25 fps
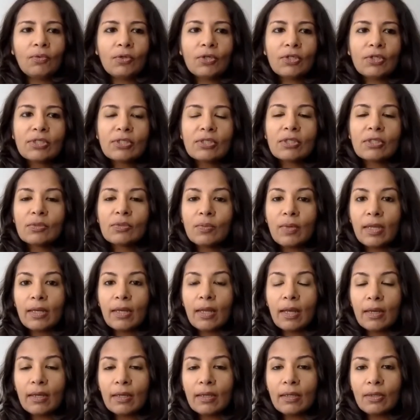Versus
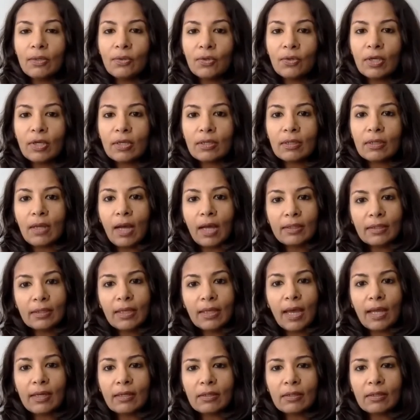when I look at
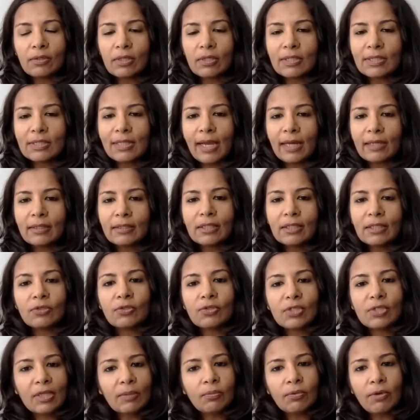other categories like
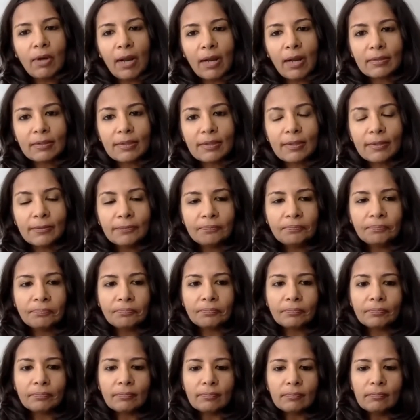D2C brands,
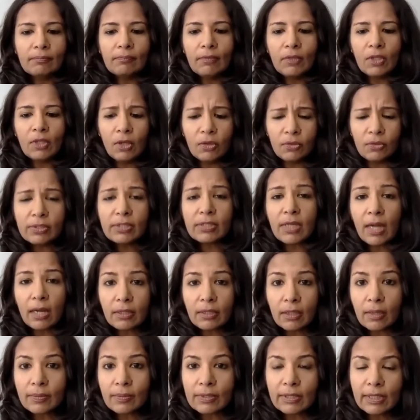or
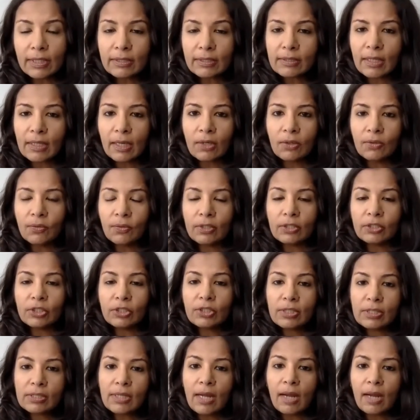startups, let's say, who are
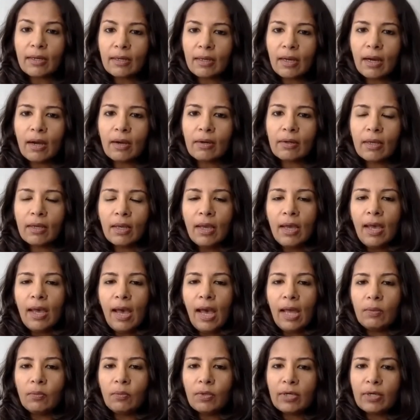just starting out.
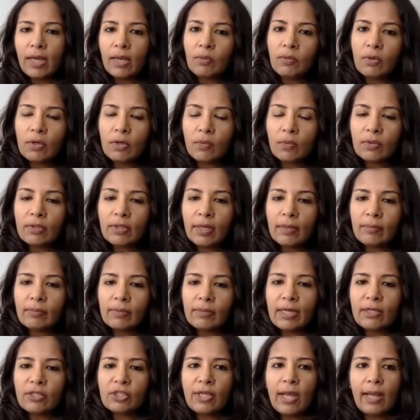And when I work with them,
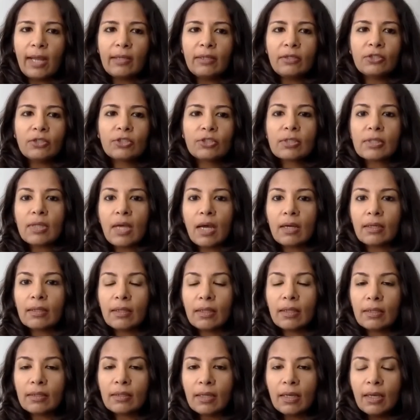their challenges are
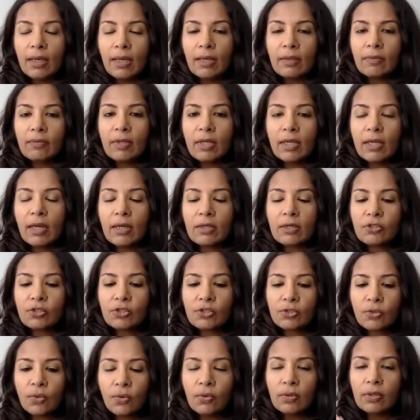that they are
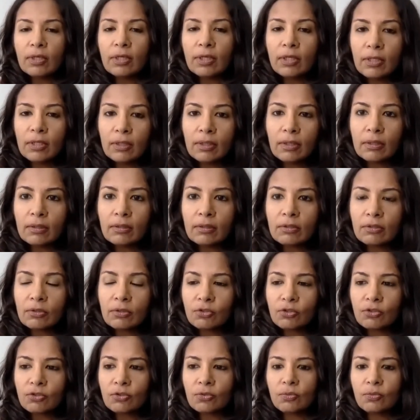so geared
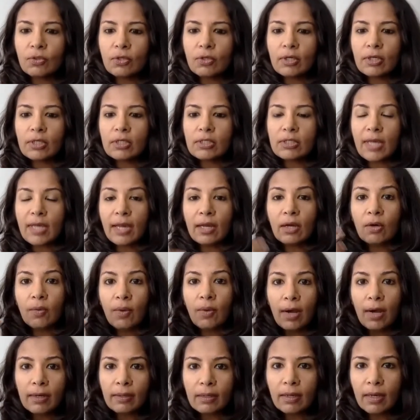towards
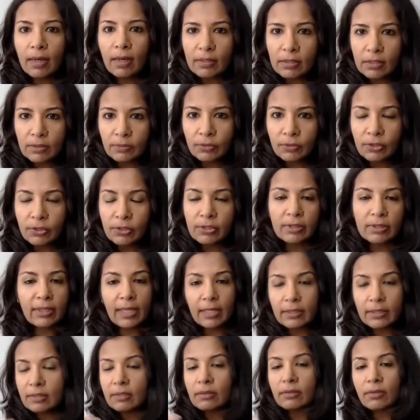acquiring customers, and
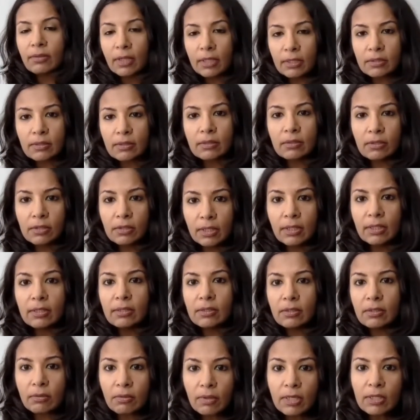that's the race. It really is
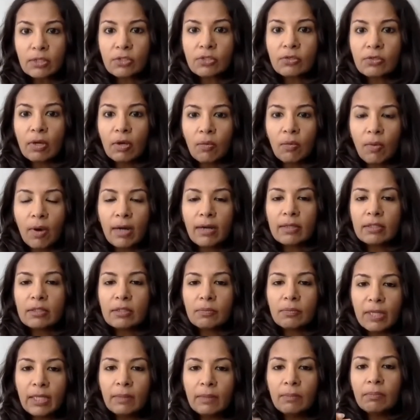a race to acquire as
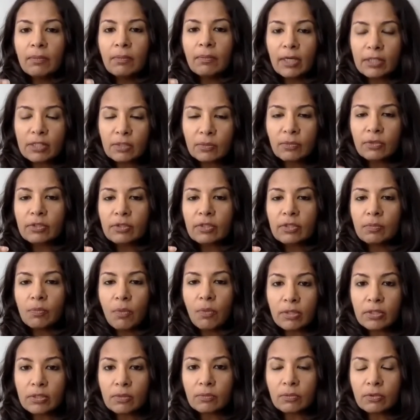many customers as
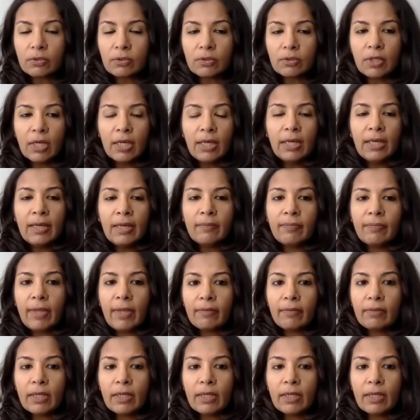possible. That